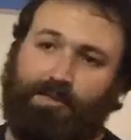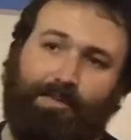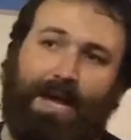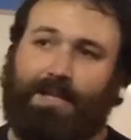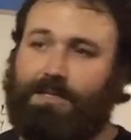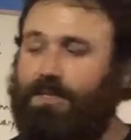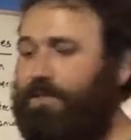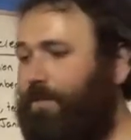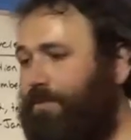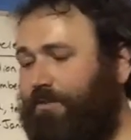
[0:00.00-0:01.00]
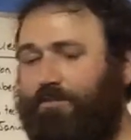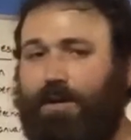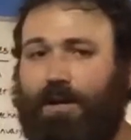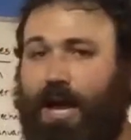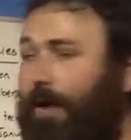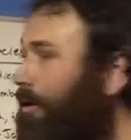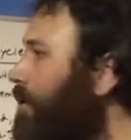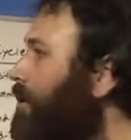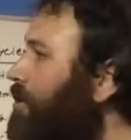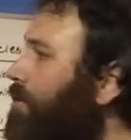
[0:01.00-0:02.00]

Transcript: They'll practice it sometimes for about an hour.